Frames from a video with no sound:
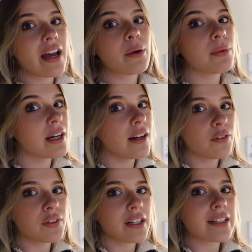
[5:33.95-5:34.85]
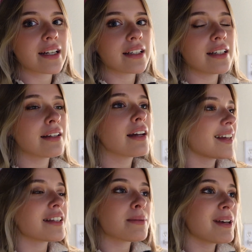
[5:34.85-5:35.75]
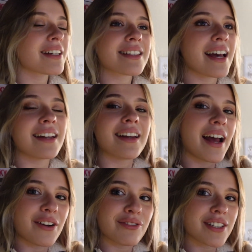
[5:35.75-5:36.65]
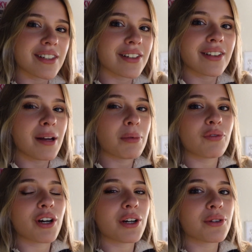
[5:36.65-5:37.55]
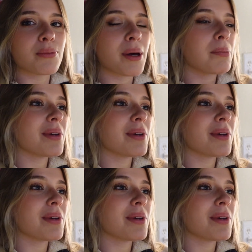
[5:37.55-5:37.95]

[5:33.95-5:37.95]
I really love that technique. It gets me excited every single night before I go to bed,